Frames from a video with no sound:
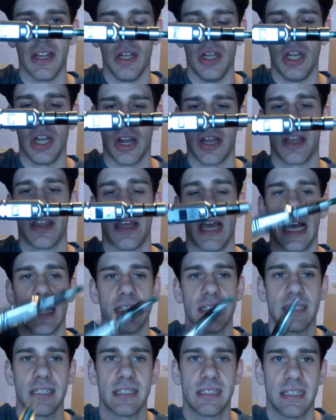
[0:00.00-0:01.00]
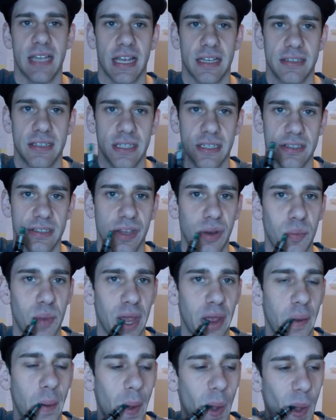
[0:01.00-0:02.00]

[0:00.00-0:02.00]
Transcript: Look at that, sexy as can be.